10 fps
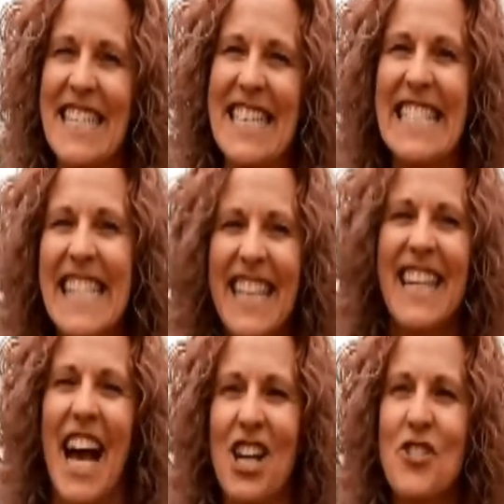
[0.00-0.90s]
to see
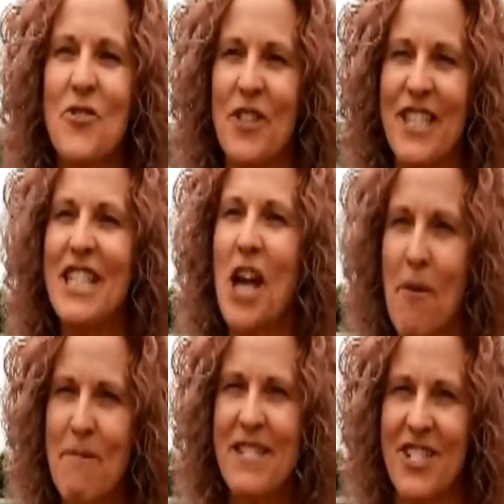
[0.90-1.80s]
the actual
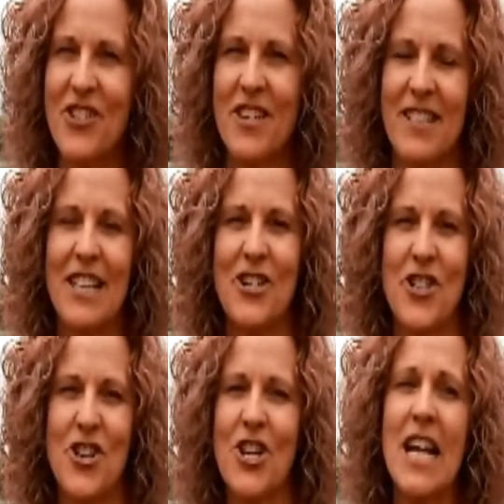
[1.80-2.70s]
decomposition
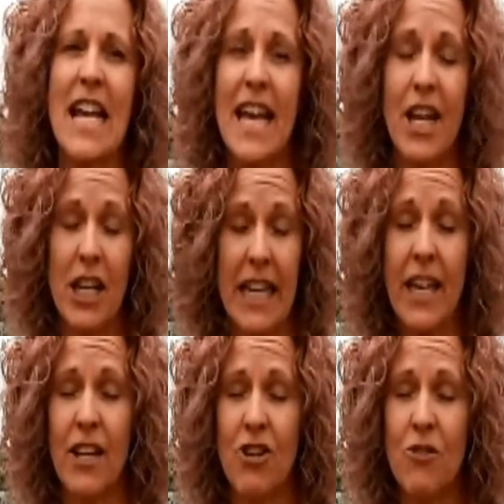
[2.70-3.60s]
occur. It
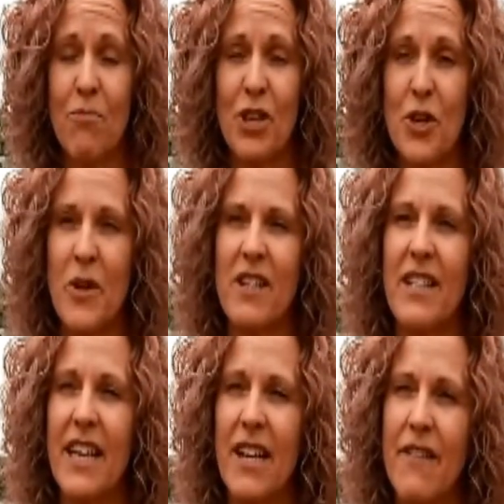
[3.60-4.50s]
can occur pretty
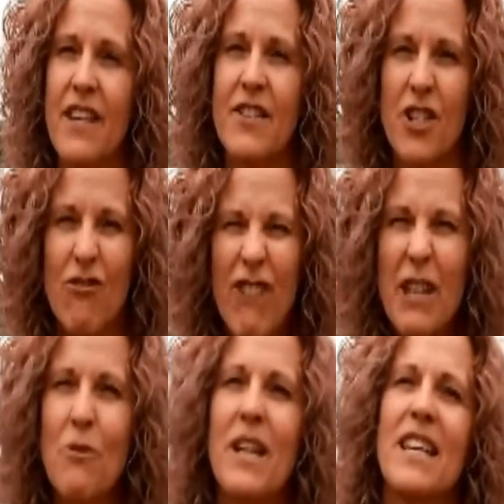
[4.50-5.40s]
quickly, and I think it's a
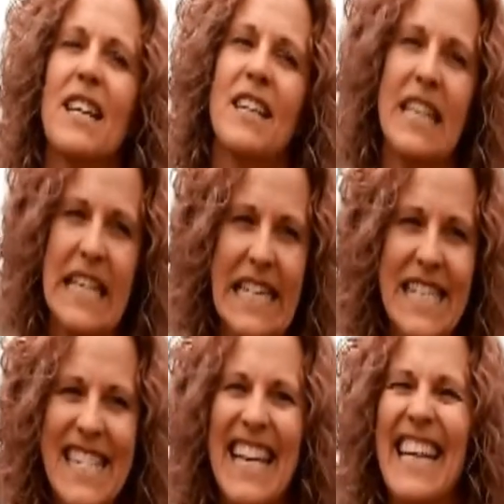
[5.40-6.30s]
great way to get
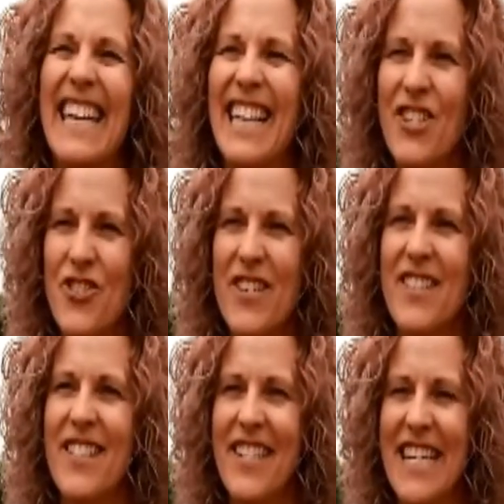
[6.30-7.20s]
kids
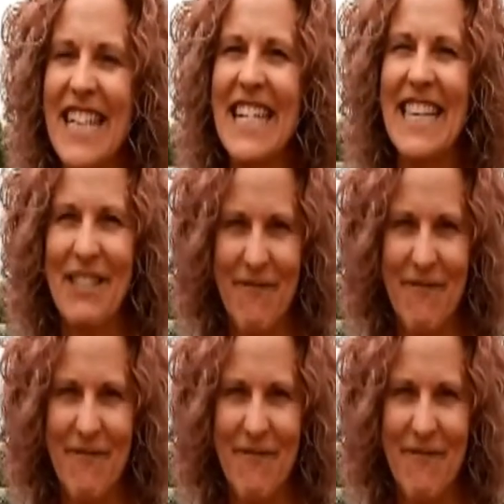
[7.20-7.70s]
interested in